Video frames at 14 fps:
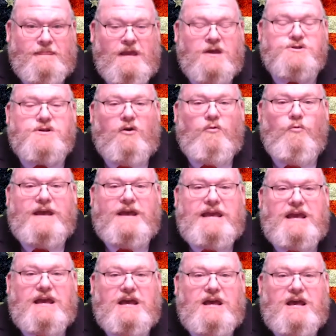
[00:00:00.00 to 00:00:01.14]
So
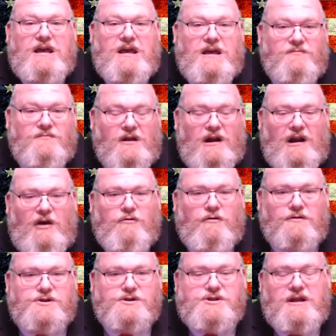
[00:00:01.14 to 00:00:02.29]
we, at the
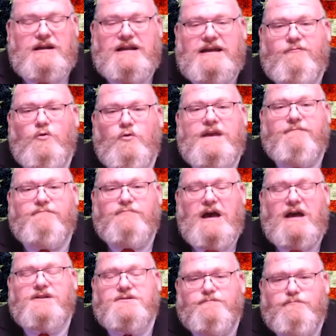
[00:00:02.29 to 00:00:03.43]
local and state level, we have
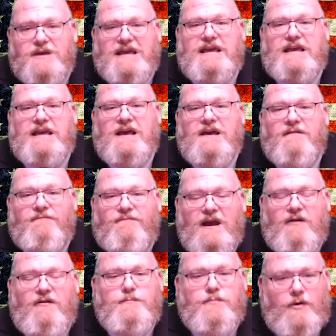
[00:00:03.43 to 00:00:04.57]
got to be
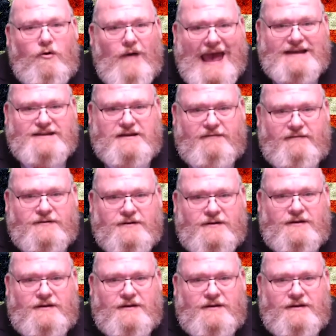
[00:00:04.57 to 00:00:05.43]
very proactive.